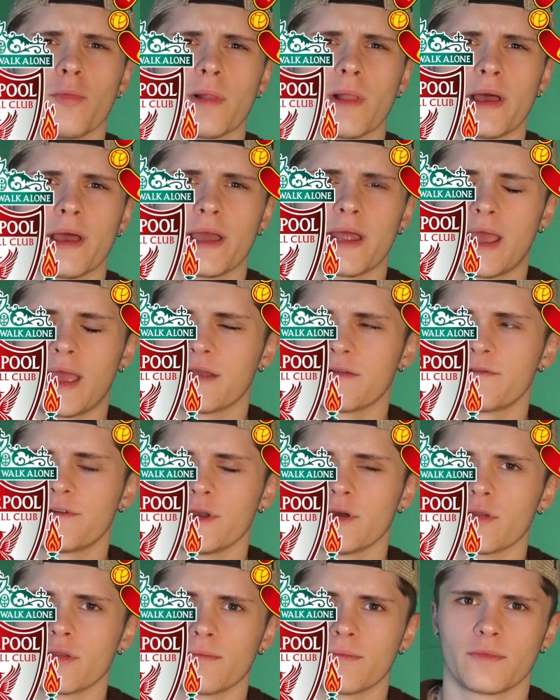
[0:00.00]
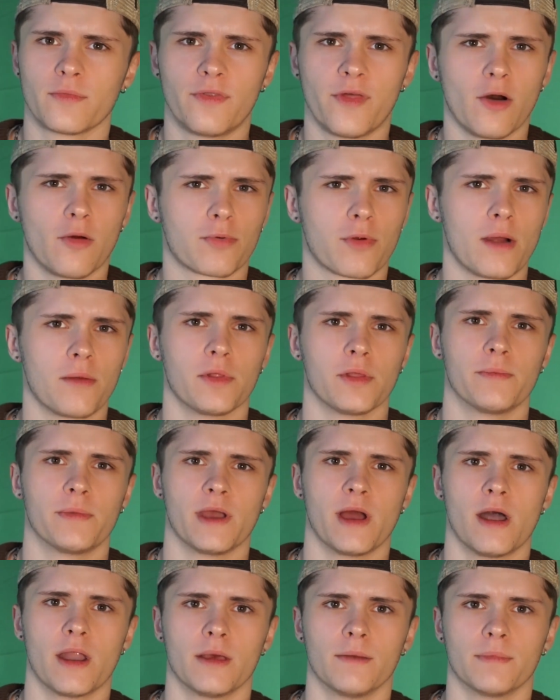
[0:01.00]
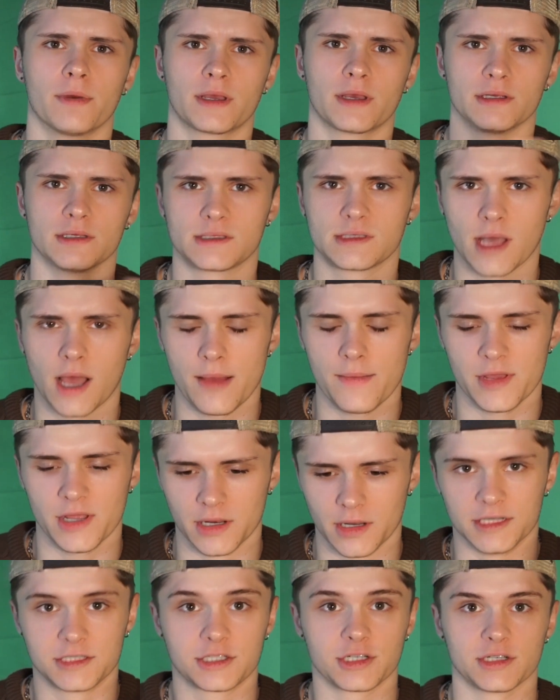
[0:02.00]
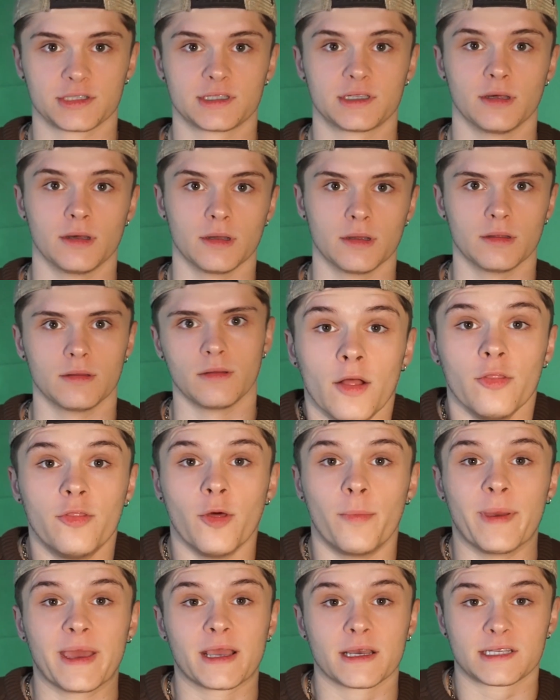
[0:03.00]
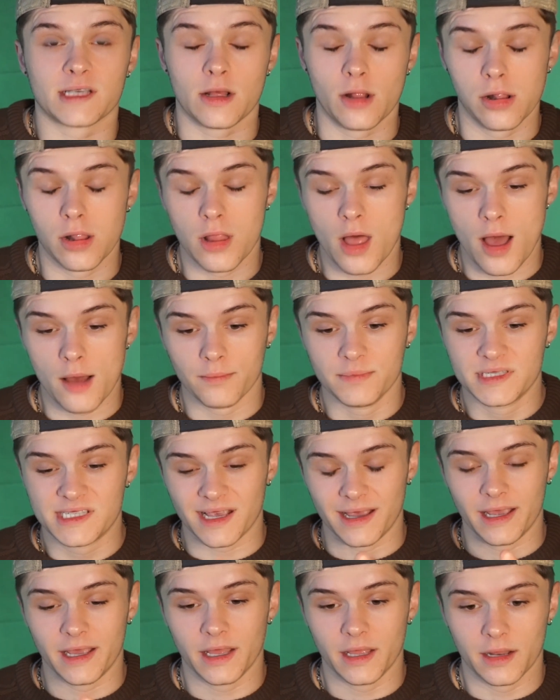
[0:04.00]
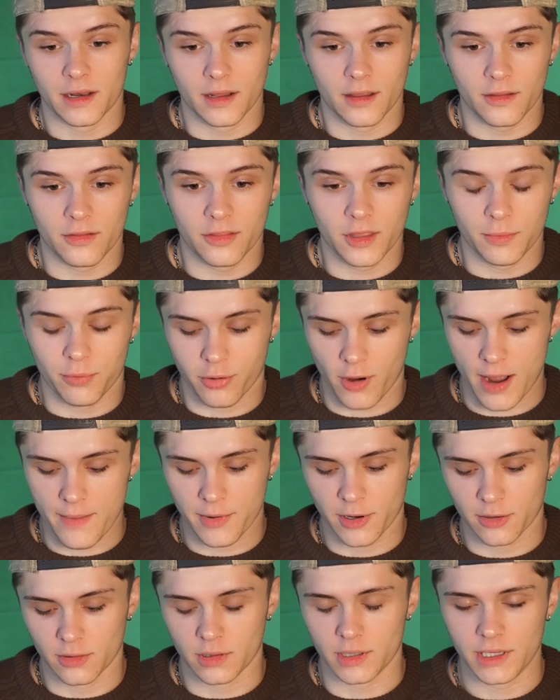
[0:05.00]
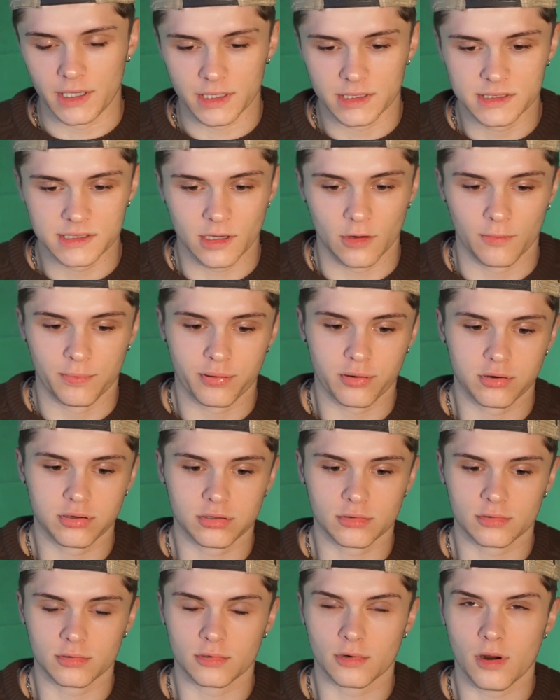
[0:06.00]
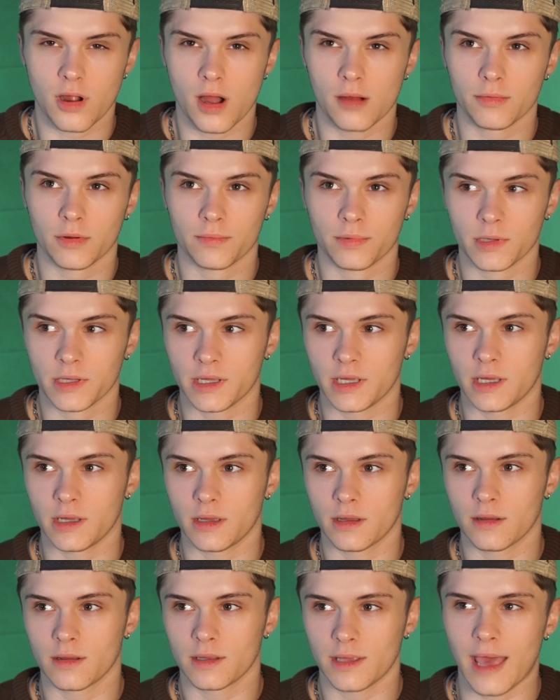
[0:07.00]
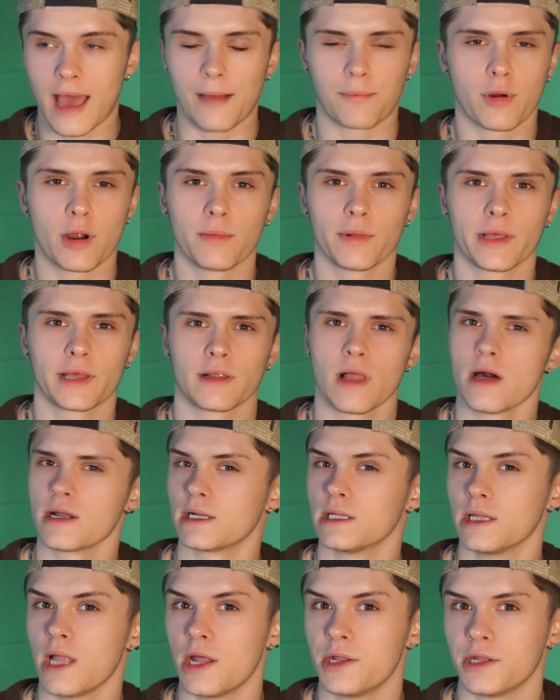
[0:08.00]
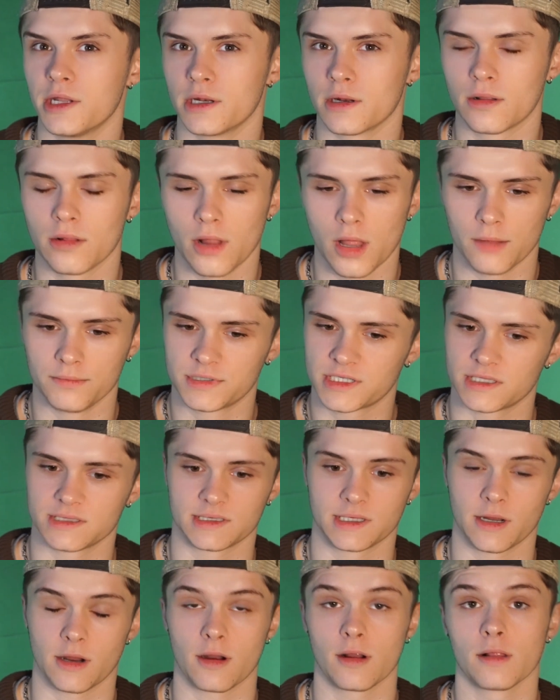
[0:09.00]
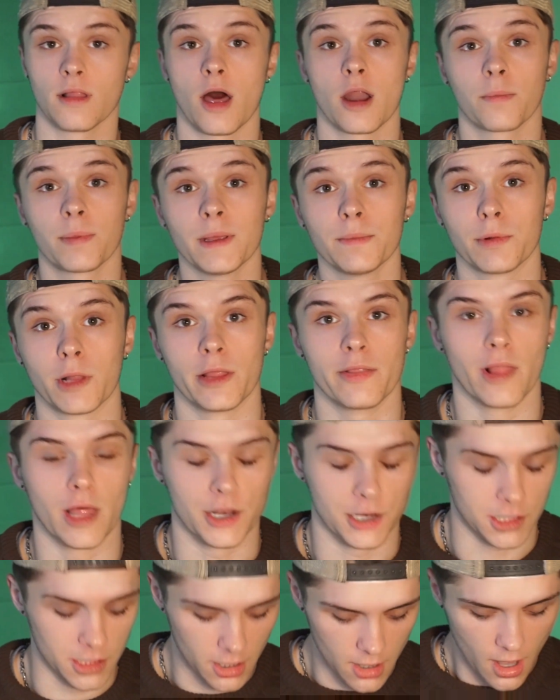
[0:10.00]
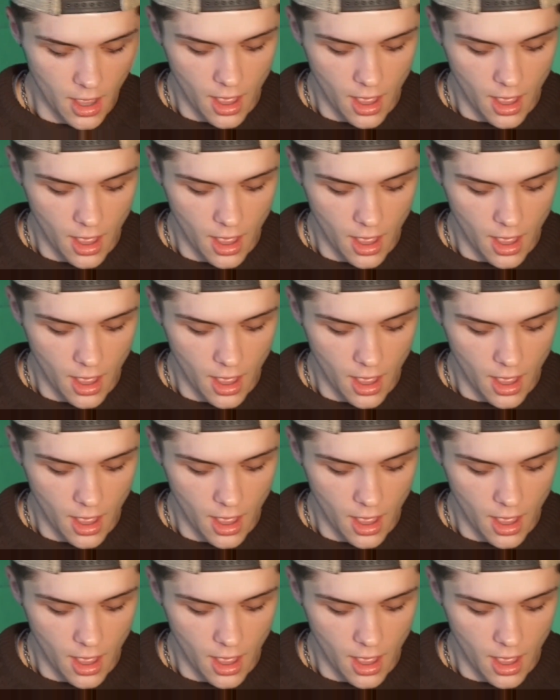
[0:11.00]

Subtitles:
play at Anfield? They'll probably be on it because, I mean, it's just the biggest clubs in the Premier League. So probably, yeah, probably a lot of London clubs because there are a lot of people in London.